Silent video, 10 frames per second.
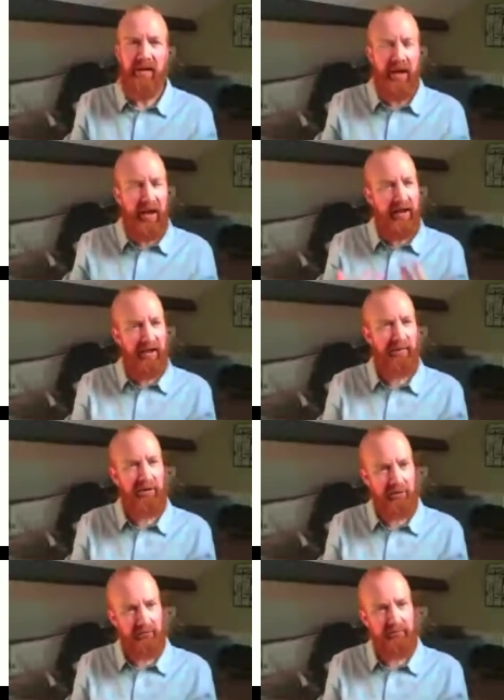Another
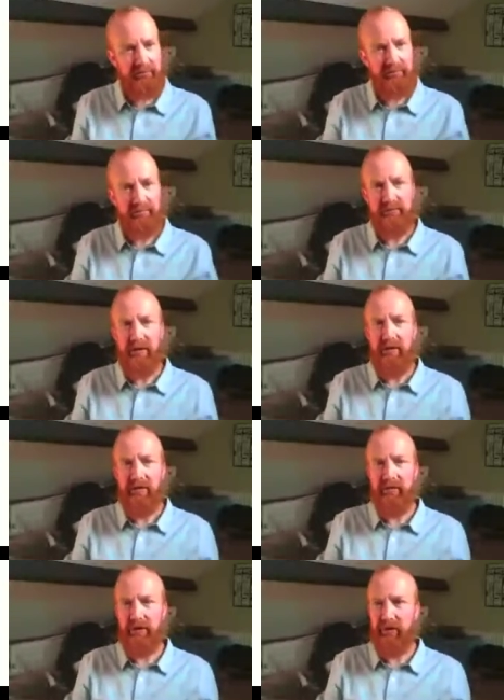tool
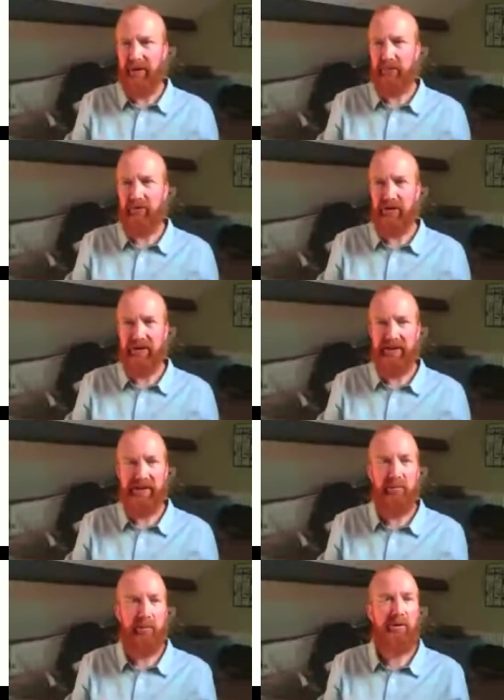for doing that process
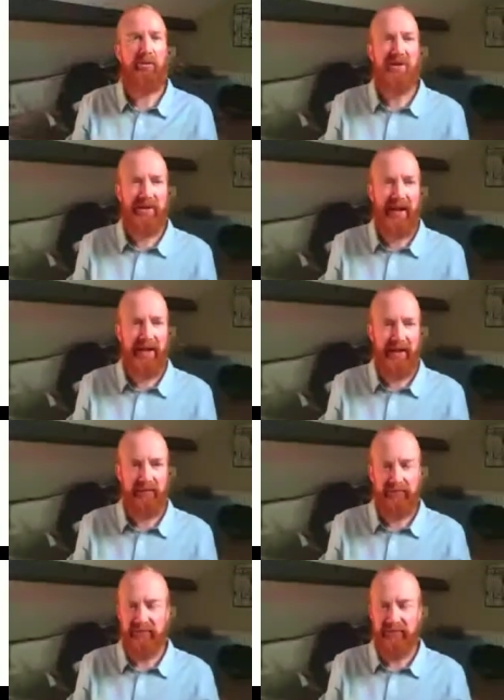is what we call scanning.